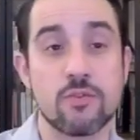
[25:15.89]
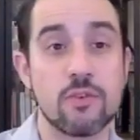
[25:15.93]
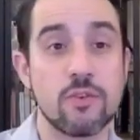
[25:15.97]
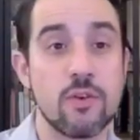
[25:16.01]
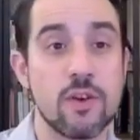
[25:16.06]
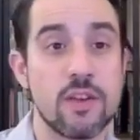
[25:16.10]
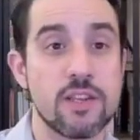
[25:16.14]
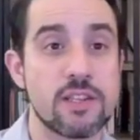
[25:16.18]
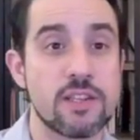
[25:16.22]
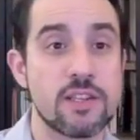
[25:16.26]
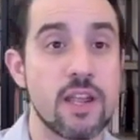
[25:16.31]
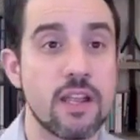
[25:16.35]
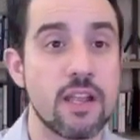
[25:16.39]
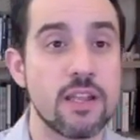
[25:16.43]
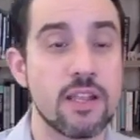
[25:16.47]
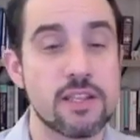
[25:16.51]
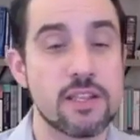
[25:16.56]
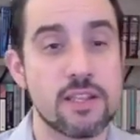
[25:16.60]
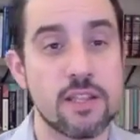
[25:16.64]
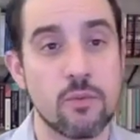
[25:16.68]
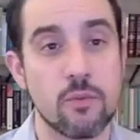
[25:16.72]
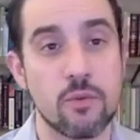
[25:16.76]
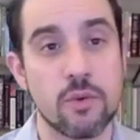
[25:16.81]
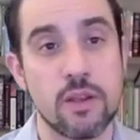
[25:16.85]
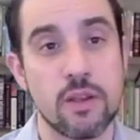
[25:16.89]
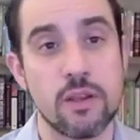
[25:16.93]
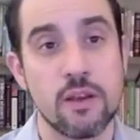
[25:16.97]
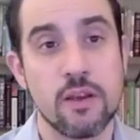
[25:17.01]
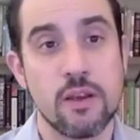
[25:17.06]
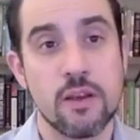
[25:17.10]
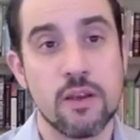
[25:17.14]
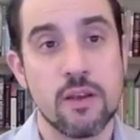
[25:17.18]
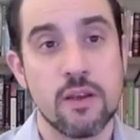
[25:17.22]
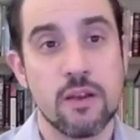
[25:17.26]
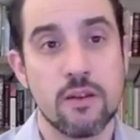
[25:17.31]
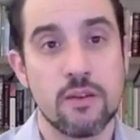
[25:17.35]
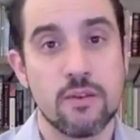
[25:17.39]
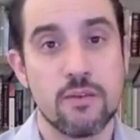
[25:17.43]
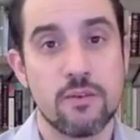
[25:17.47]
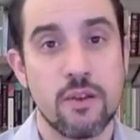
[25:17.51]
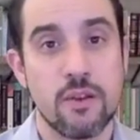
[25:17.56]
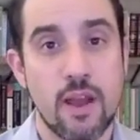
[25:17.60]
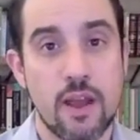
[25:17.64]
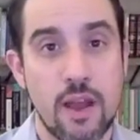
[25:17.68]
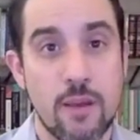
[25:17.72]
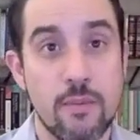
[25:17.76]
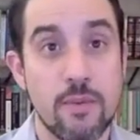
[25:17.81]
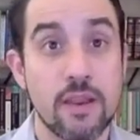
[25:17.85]
It's not less that
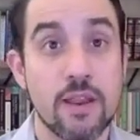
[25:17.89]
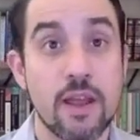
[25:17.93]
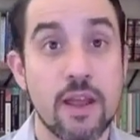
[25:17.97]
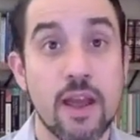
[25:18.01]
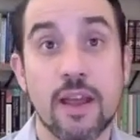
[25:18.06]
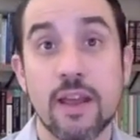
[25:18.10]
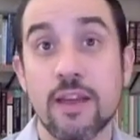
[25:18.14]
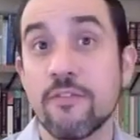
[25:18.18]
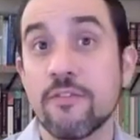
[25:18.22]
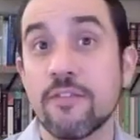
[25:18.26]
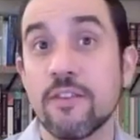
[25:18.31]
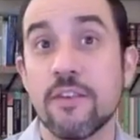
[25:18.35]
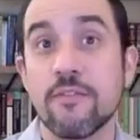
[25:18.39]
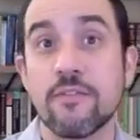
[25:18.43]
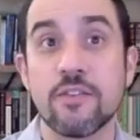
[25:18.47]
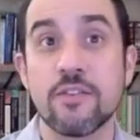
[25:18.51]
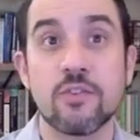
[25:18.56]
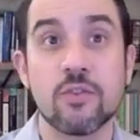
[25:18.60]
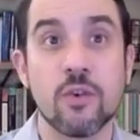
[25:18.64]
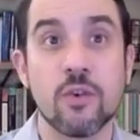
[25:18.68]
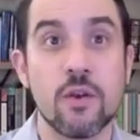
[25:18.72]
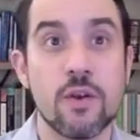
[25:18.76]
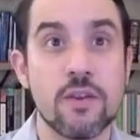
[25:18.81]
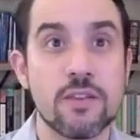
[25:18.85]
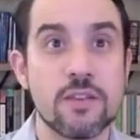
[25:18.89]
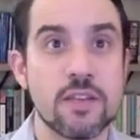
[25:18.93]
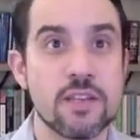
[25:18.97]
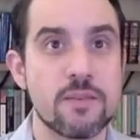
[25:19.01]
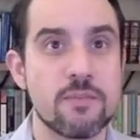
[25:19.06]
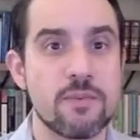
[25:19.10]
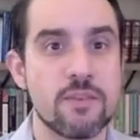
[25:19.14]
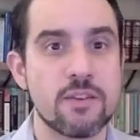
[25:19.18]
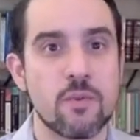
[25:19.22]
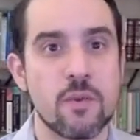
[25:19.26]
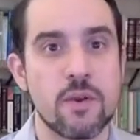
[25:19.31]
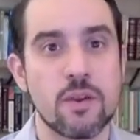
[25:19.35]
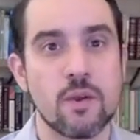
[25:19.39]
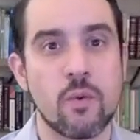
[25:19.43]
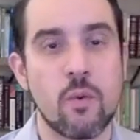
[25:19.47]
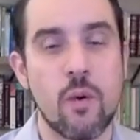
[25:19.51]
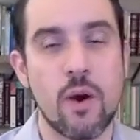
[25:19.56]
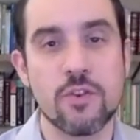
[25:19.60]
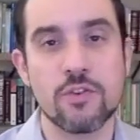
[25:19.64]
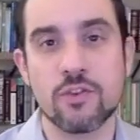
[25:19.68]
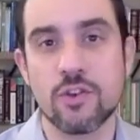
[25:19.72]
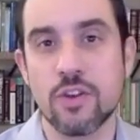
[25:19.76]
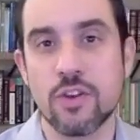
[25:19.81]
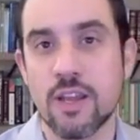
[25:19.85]
if the choice is between
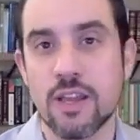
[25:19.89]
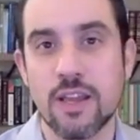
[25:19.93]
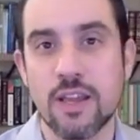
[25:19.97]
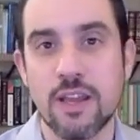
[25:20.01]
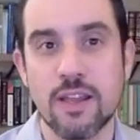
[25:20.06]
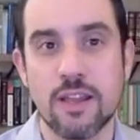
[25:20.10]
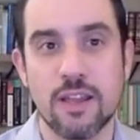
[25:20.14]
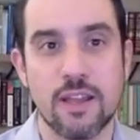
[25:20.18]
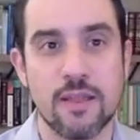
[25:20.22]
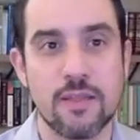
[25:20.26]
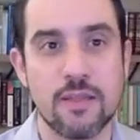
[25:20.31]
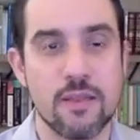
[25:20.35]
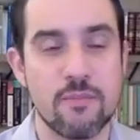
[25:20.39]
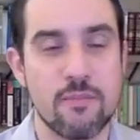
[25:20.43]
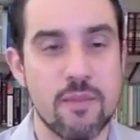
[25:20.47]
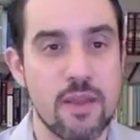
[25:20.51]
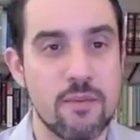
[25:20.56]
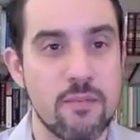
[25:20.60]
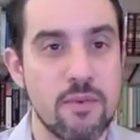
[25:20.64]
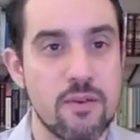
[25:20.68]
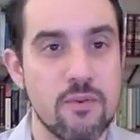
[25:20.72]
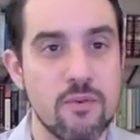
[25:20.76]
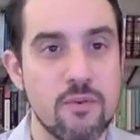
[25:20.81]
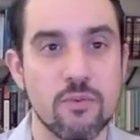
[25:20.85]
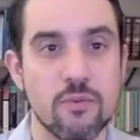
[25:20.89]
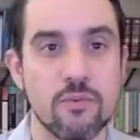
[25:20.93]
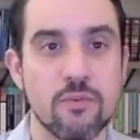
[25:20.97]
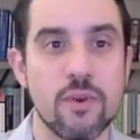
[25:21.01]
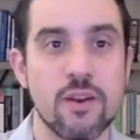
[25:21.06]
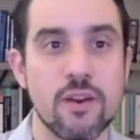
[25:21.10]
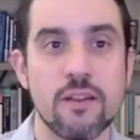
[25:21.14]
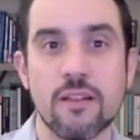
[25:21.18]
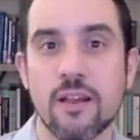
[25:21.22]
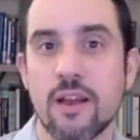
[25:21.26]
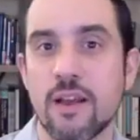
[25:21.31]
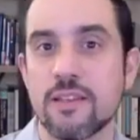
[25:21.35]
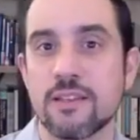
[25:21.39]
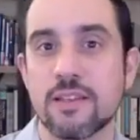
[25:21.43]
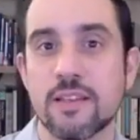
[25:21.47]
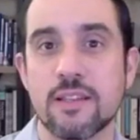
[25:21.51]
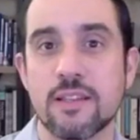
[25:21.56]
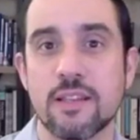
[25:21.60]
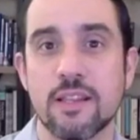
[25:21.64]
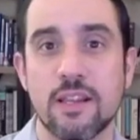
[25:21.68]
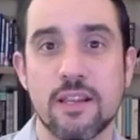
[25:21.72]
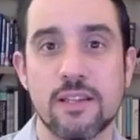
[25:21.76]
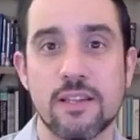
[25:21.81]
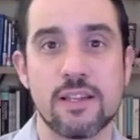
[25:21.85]
questioning it and then maybe realizing
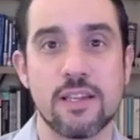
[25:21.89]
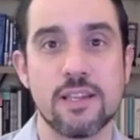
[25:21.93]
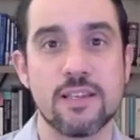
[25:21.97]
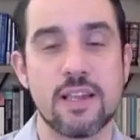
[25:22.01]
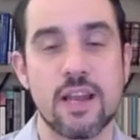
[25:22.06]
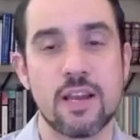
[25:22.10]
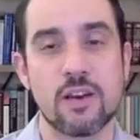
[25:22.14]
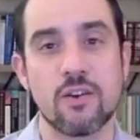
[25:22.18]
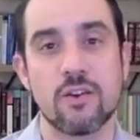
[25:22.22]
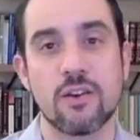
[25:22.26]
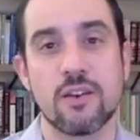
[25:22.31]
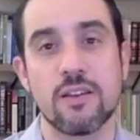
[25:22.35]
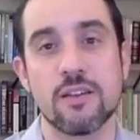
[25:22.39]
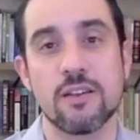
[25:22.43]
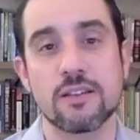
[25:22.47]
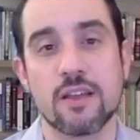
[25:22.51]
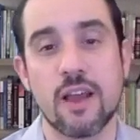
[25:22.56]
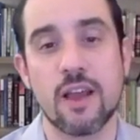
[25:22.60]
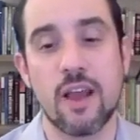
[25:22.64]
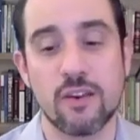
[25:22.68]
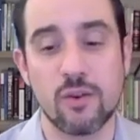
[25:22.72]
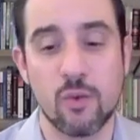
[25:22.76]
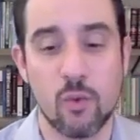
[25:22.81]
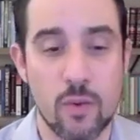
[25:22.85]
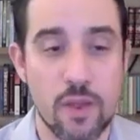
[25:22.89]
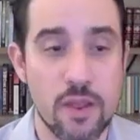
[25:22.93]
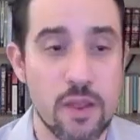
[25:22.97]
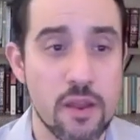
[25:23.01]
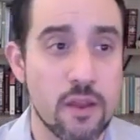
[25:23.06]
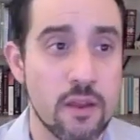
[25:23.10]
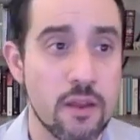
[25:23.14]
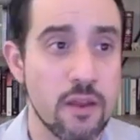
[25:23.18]
that its integrity is kind of weak,